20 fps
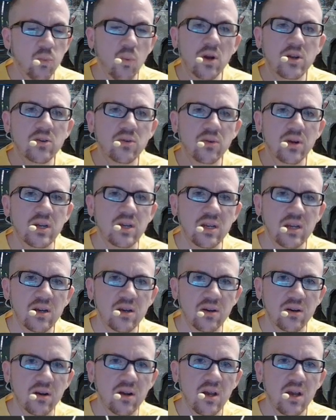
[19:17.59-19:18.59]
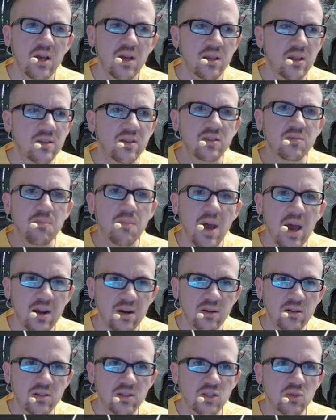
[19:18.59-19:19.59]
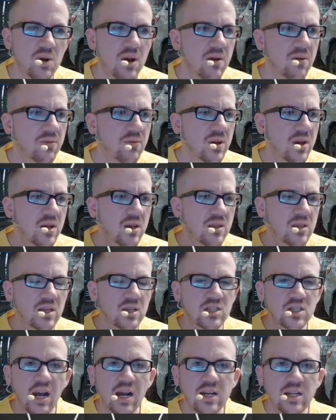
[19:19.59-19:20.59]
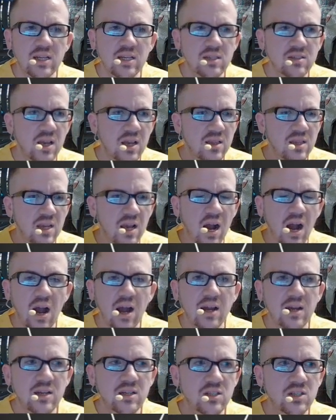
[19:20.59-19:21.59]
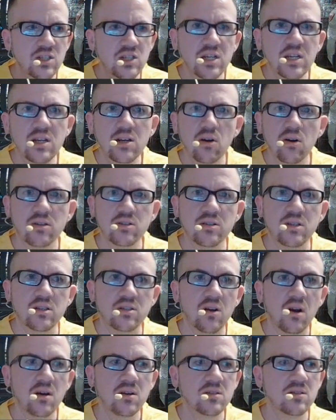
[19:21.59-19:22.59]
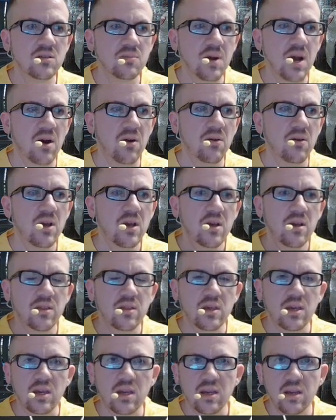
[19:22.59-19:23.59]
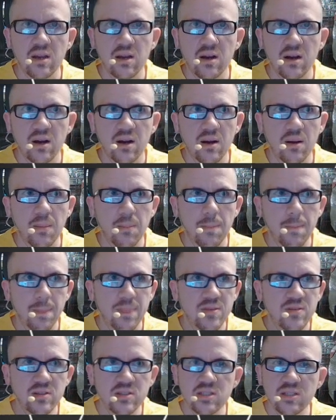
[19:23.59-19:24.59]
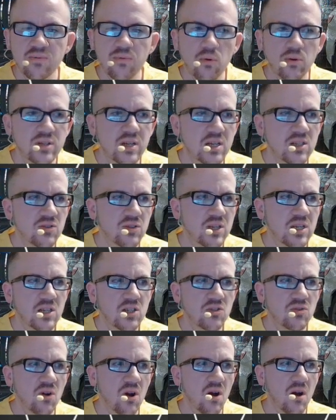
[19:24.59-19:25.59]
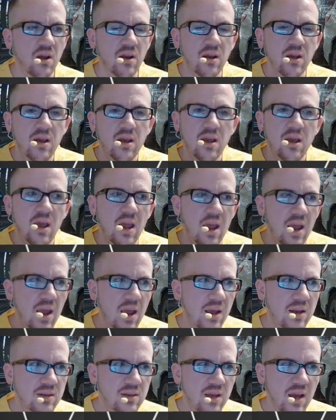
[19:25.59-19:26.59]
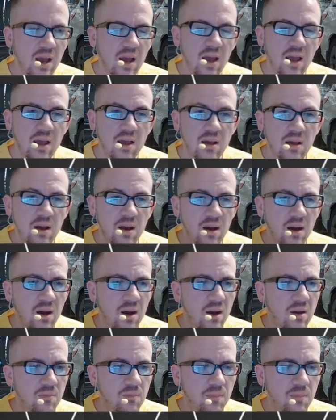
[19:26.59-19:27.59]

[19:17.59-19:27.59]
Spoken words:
great year, that this matters. You have the Chinese and the I Chi culture that talks about the 64 tetrahedron and how